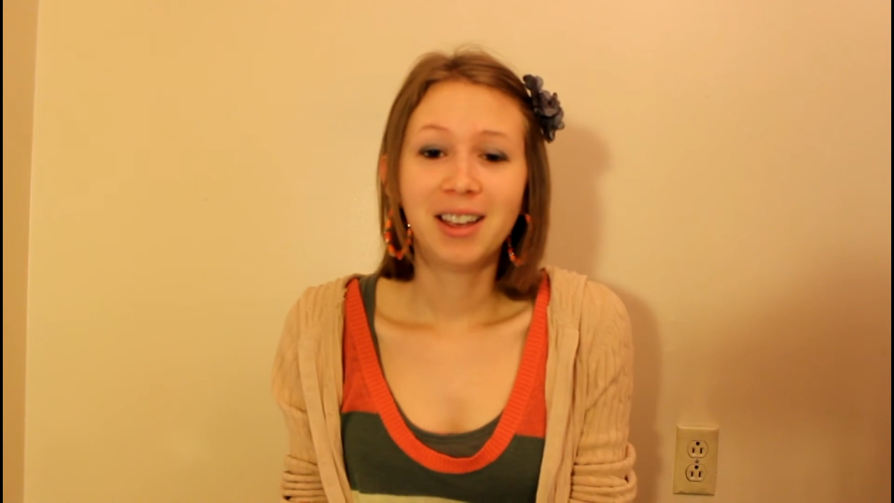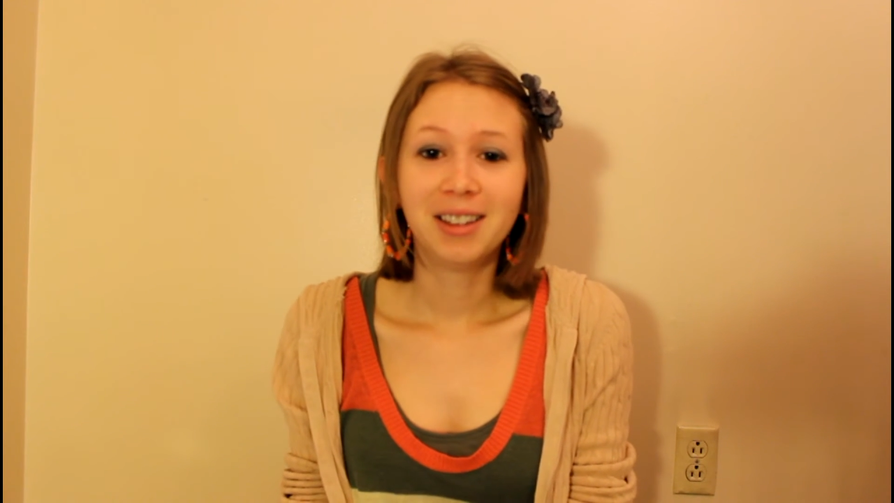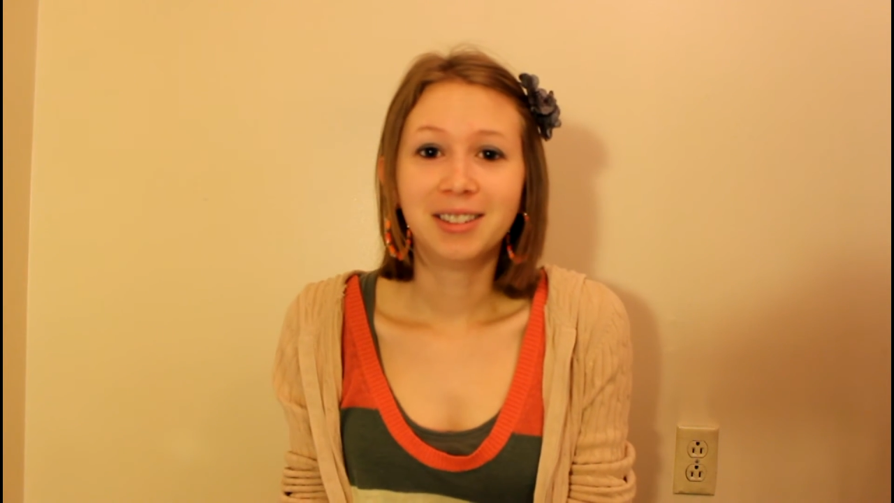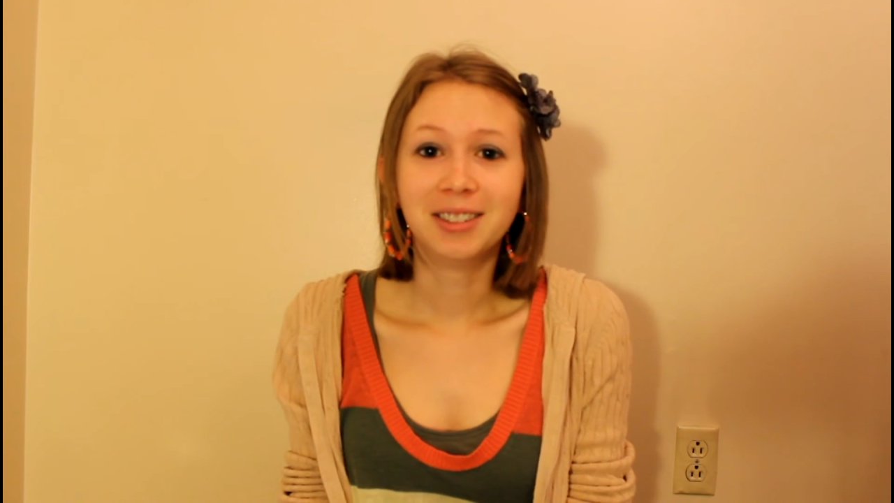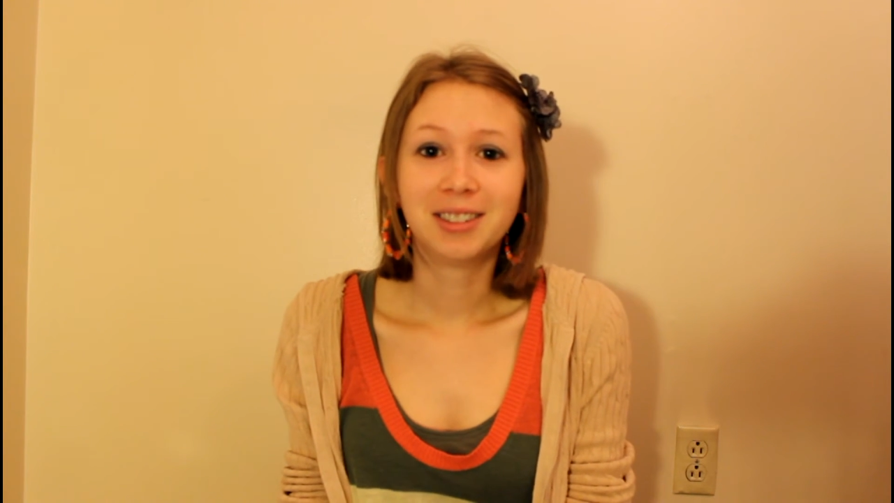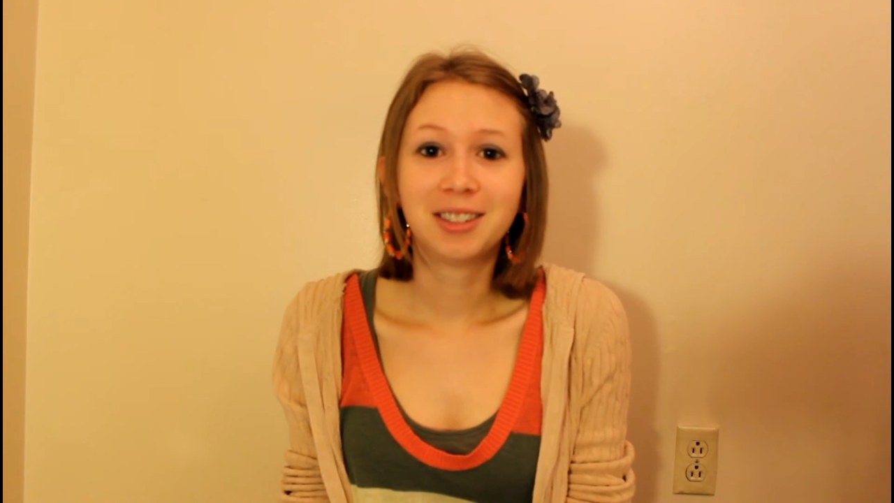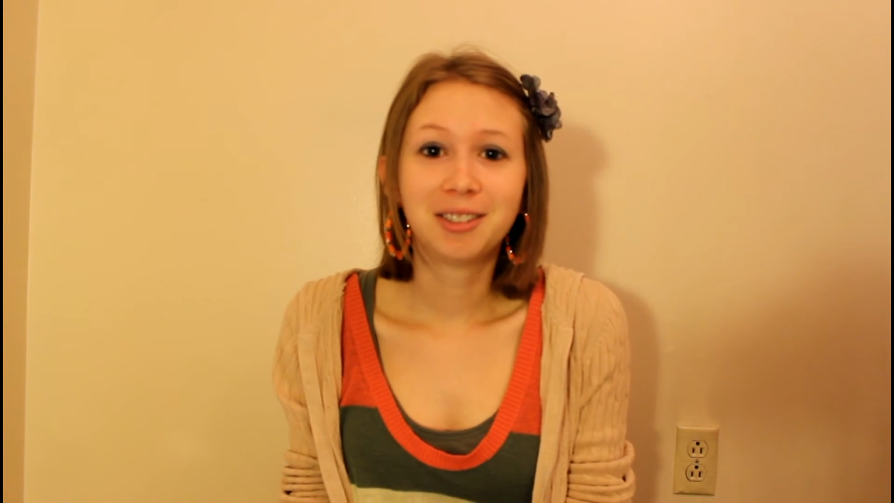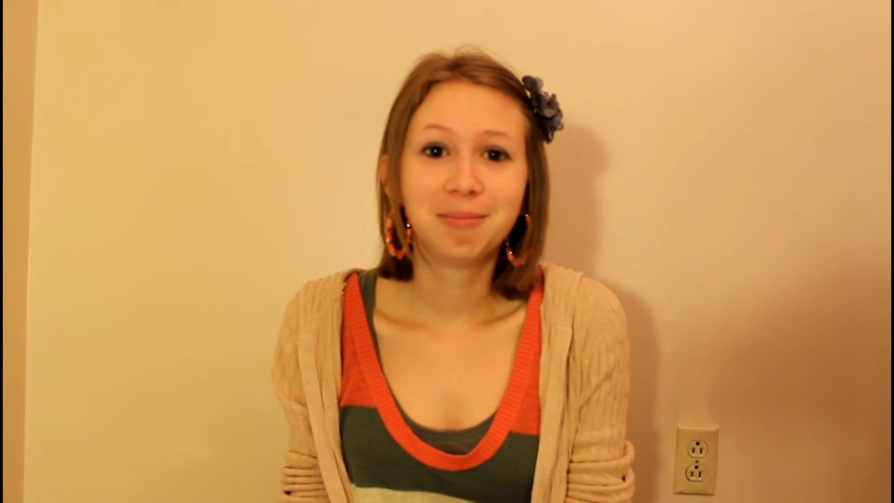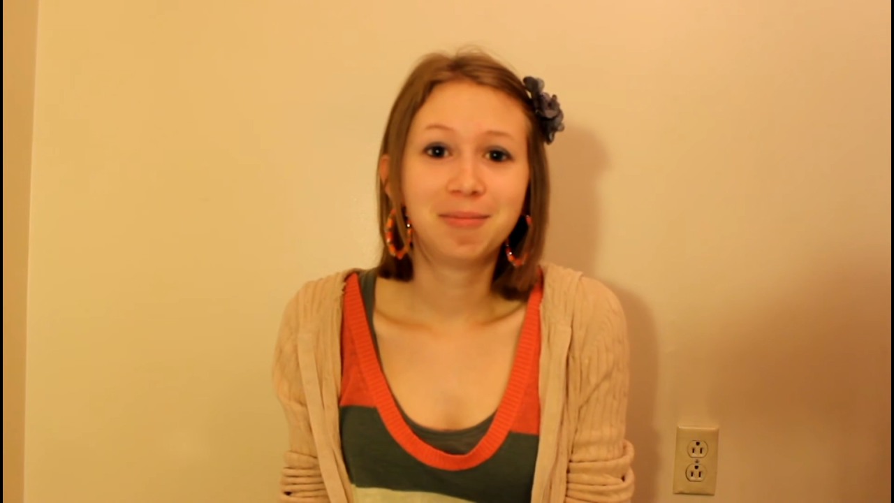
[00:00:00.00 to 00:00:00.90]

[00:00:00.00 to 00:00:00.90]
and